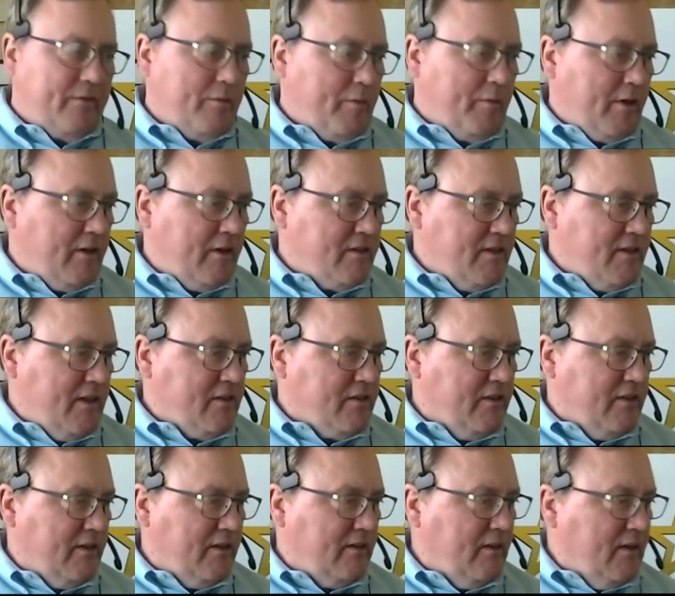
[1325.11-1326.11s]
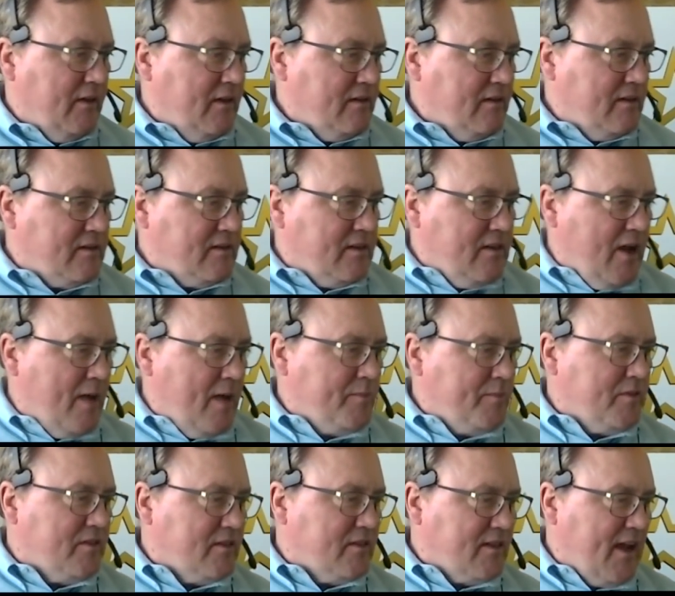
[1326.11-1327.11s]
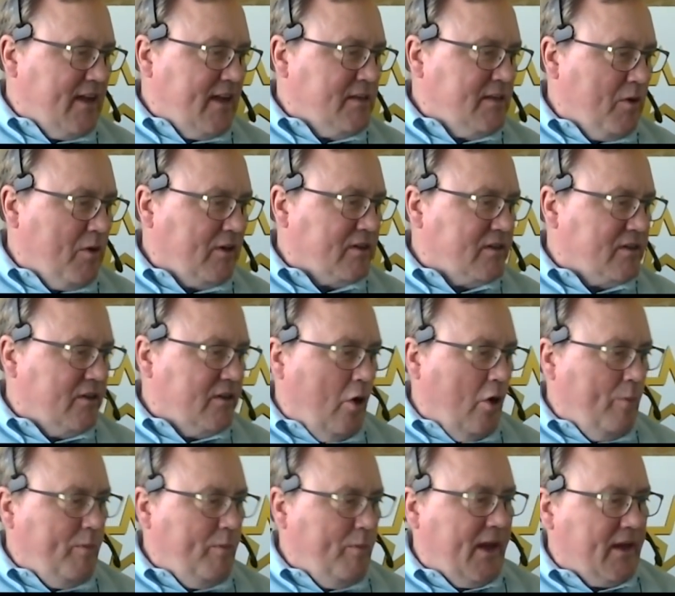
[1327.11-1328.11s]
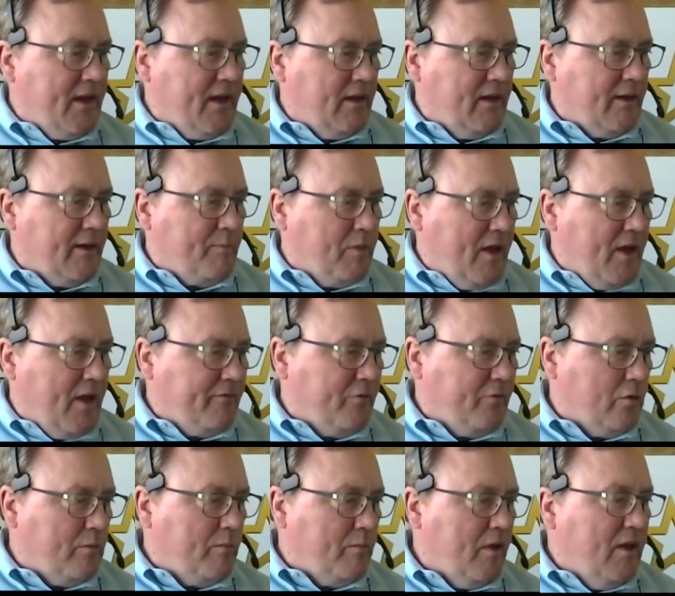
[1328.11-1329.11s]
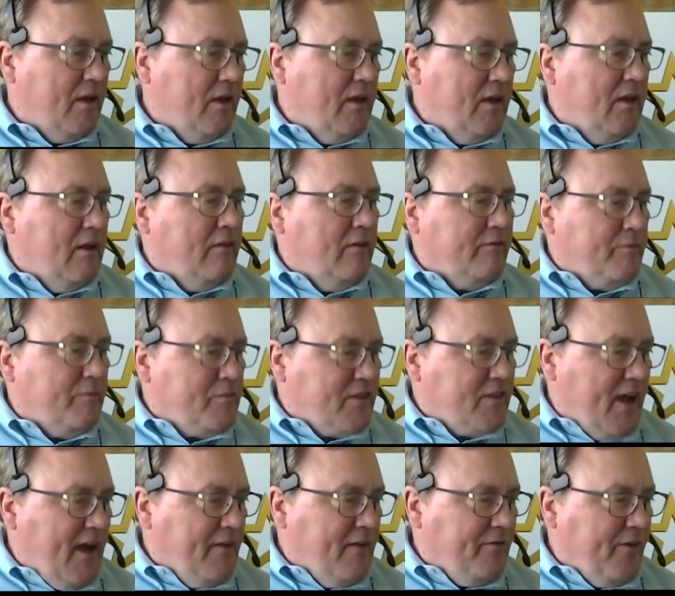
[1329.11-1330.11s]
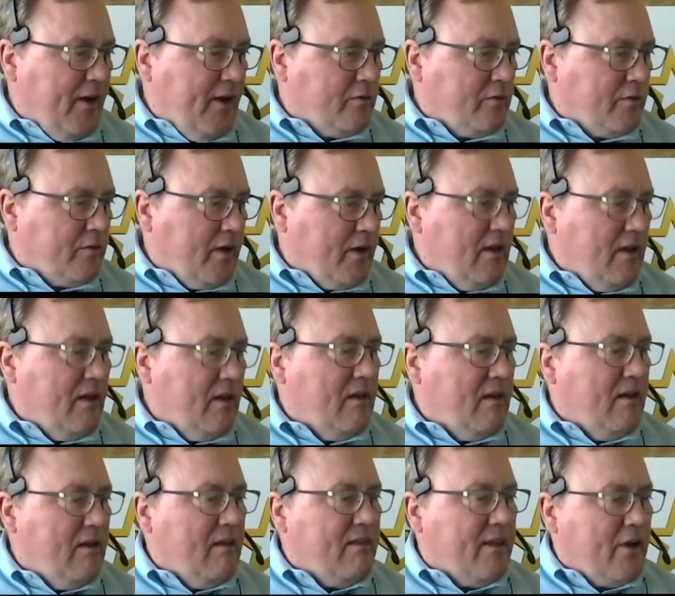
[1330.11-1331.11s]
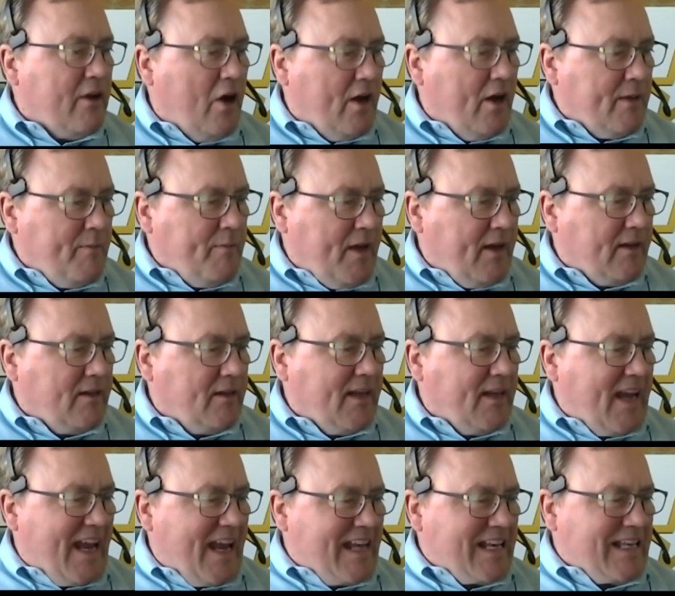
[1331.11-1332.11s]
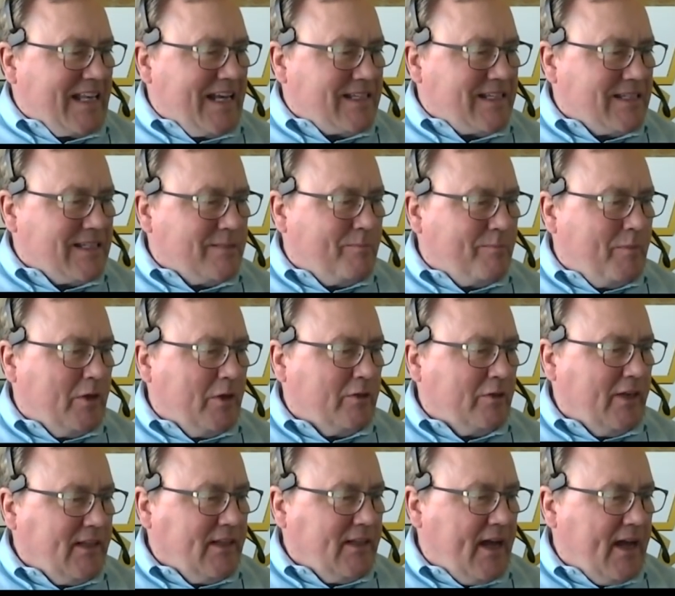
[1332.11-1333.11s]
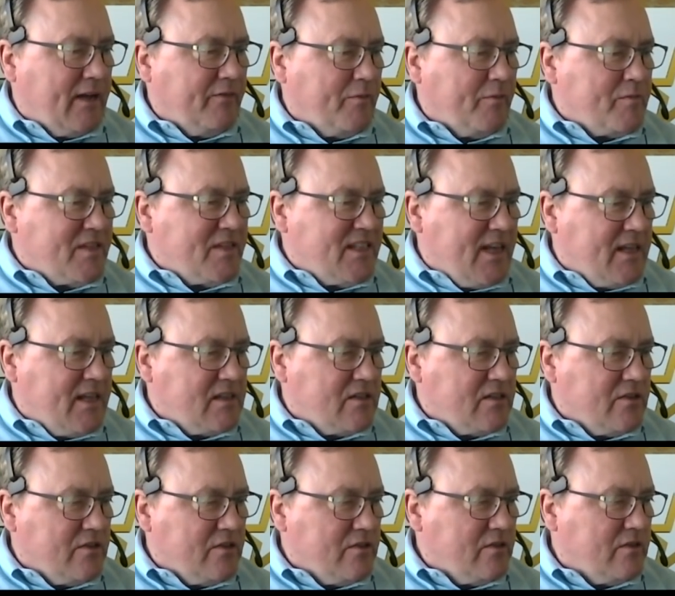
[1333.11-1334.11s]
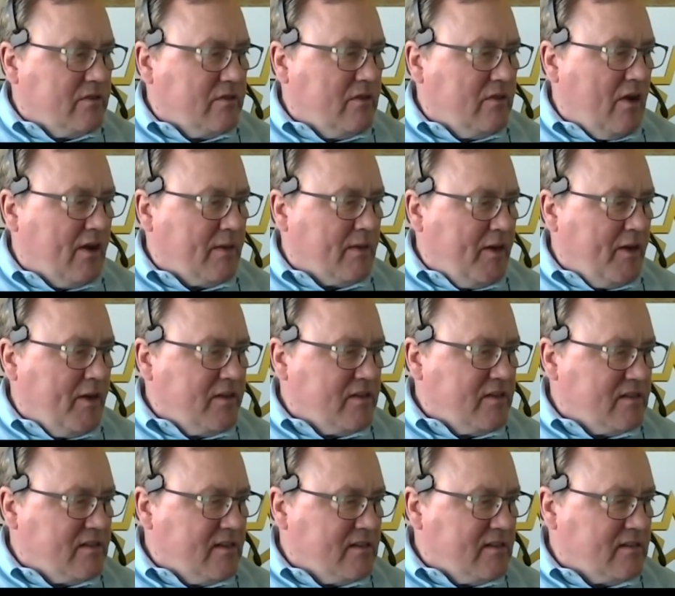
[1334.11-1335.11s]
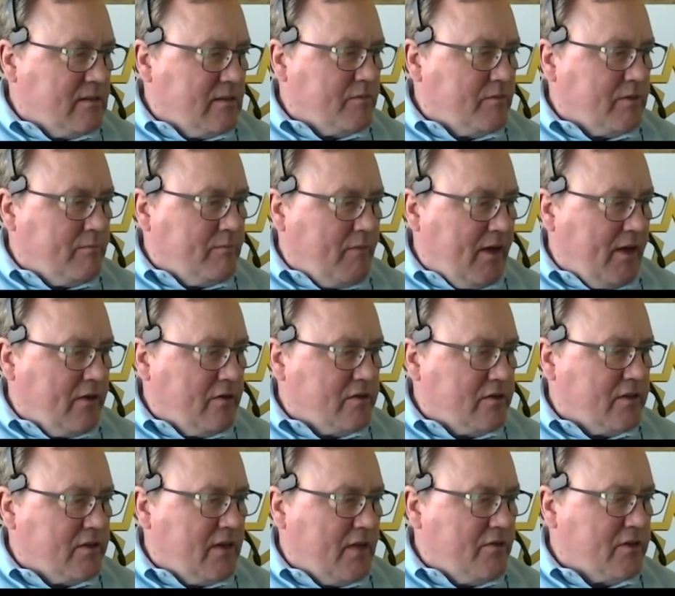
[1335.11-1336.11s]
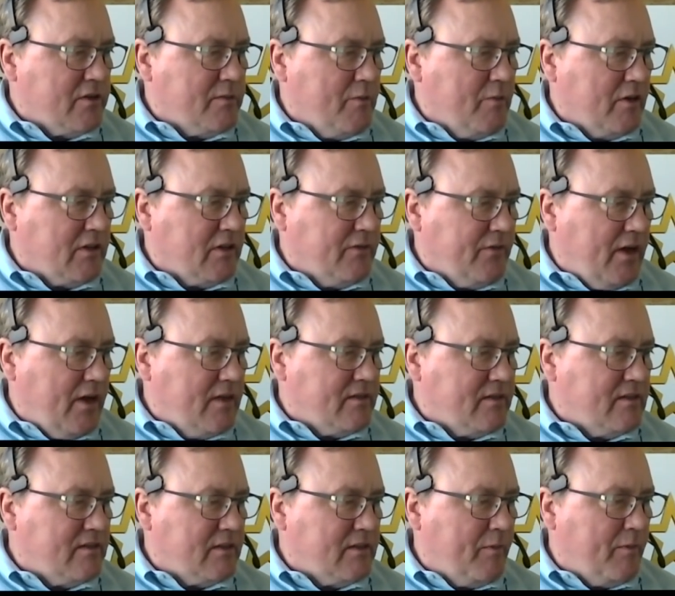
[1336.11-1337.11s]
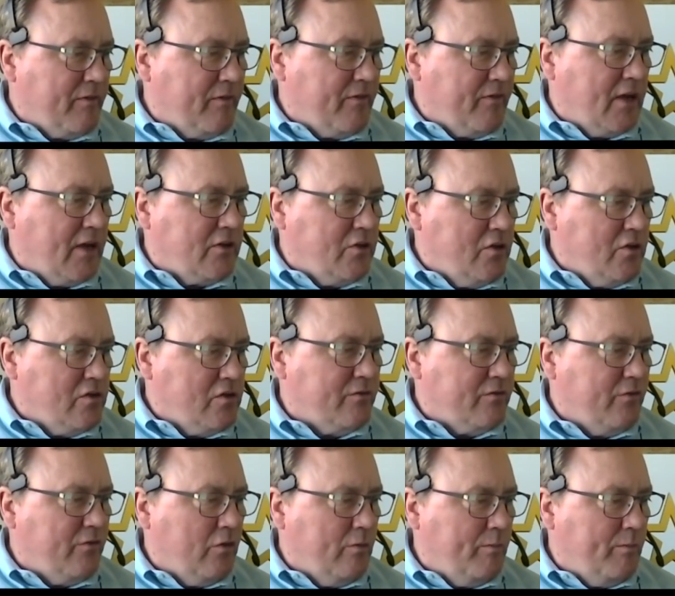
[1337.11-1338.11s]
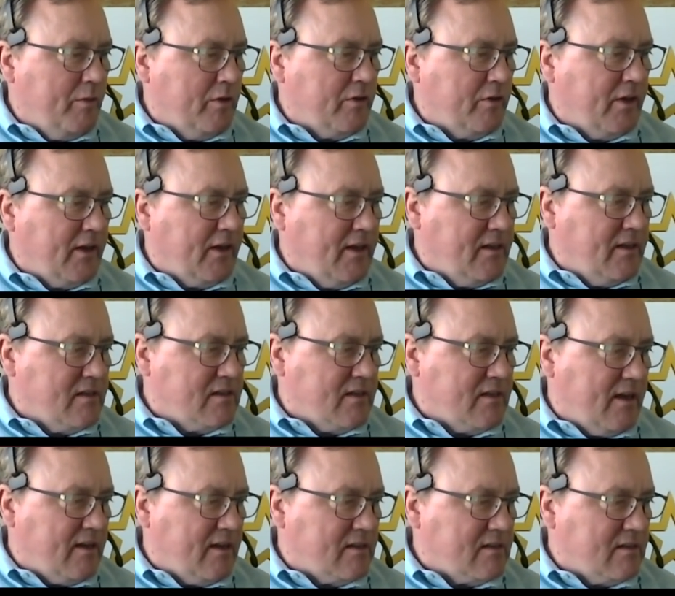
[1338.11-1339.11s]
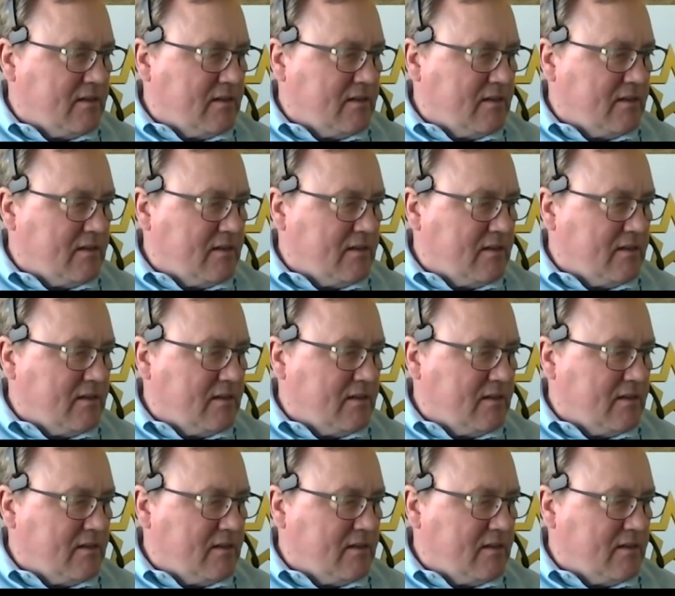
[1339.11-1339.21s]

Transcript: But essentially, the synopsis is SkySpark is an open analytic platform from SkyFoundry that automatically analyzes building data from sensors, automation systems, meters, and other smart devices to provide useful building insights.